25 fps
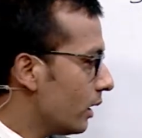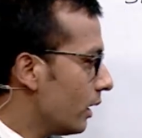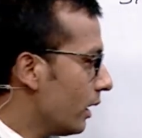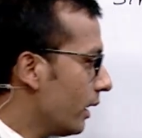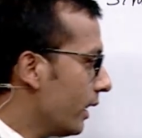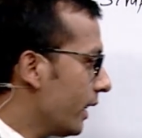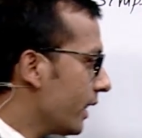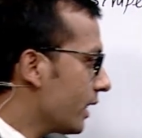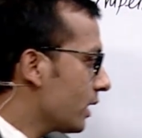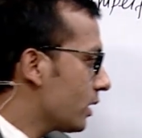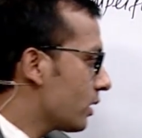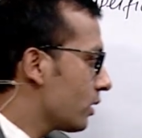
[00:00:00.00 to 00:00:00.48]

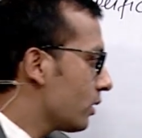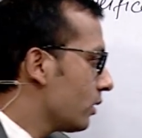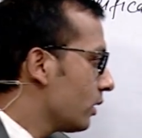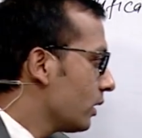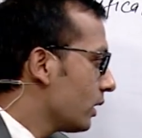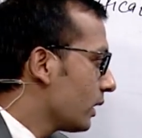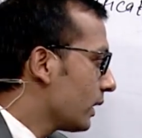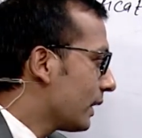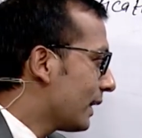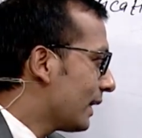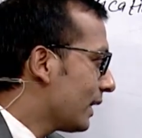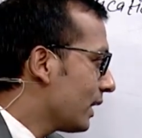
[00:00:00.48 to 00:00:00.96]
x
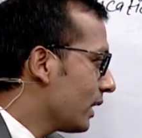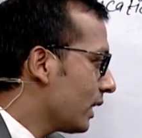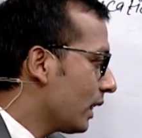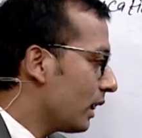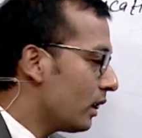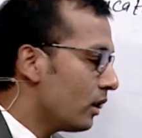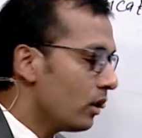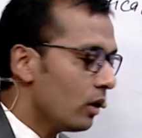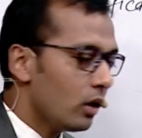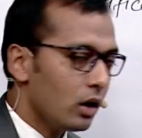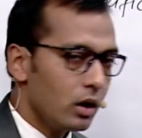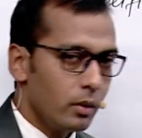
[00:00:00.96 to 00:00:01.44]

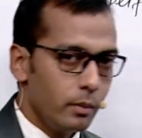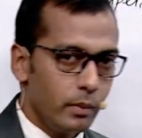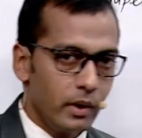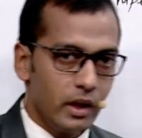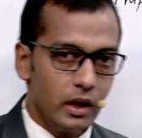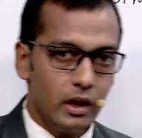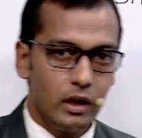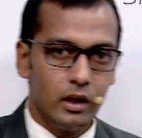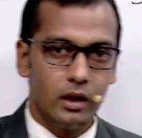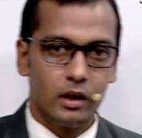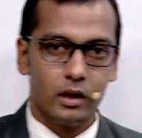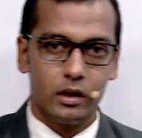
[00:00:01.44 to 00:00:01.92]
cannot
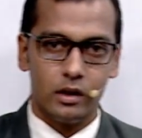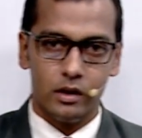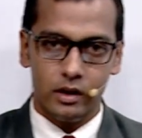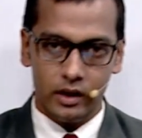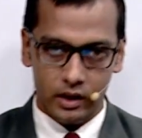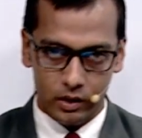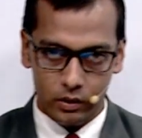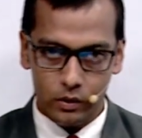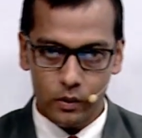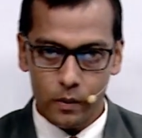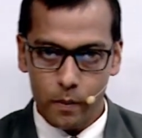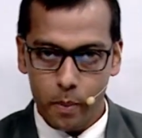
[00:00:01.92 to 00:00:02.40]
be
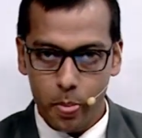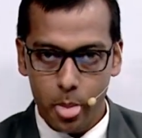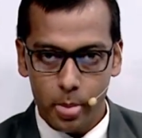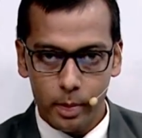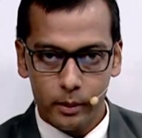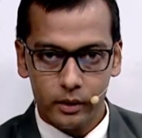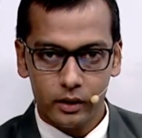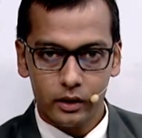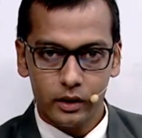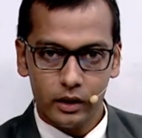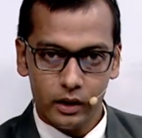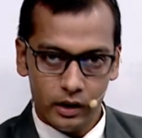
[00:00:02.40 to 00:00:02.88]
0
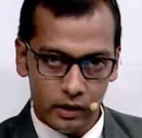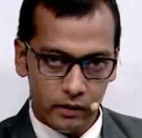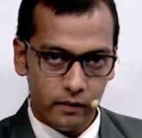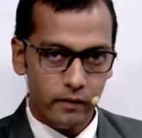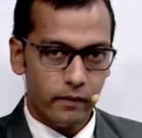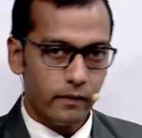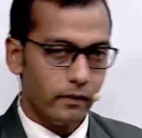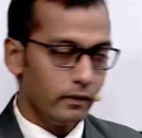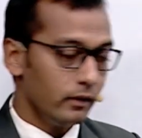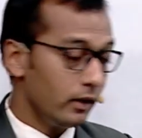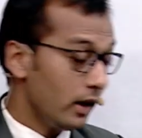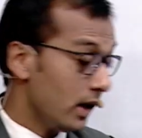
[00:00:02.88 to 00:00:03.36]

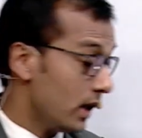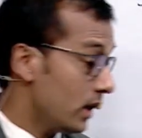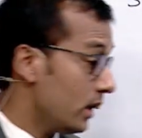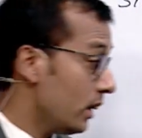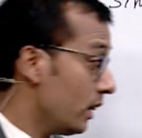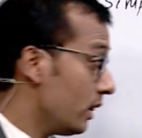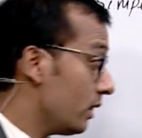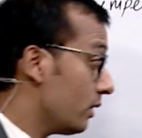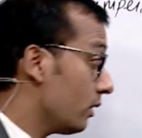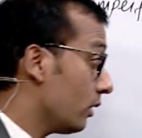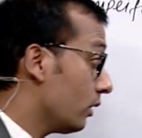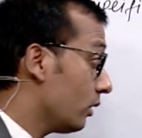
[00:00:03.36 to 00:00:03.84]
if this
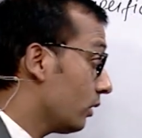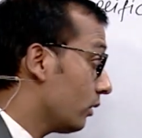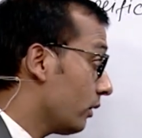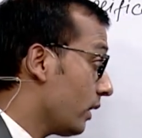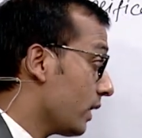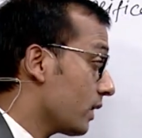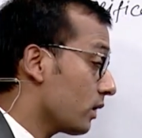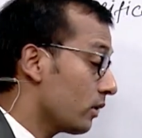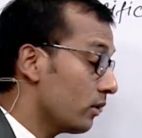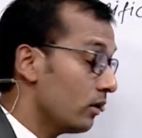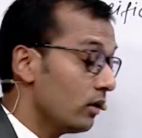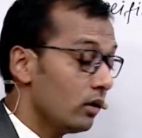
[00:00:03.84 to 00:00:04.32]
is a
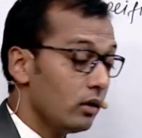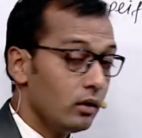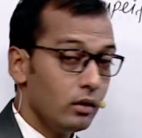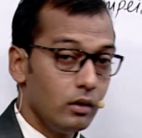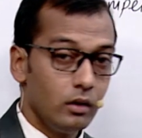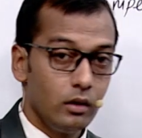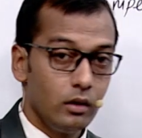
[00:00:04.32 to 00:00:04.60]
rational